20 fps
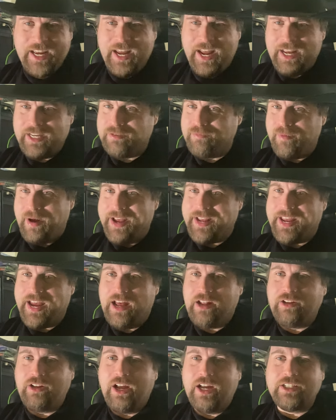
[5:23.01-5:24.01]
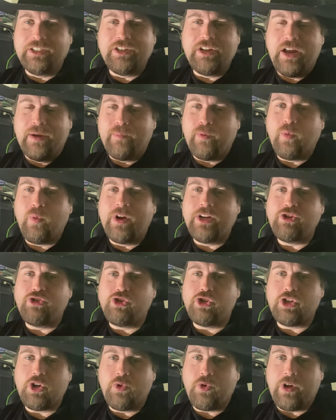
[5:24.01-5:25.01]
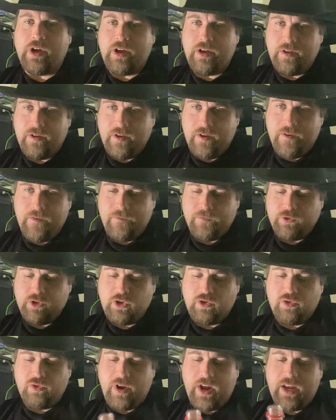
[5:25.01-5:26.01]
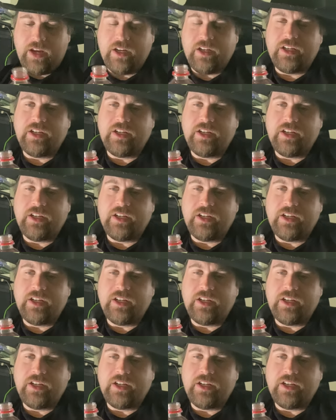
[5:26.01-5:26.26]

is Mike Outlaw's number one soda to drink.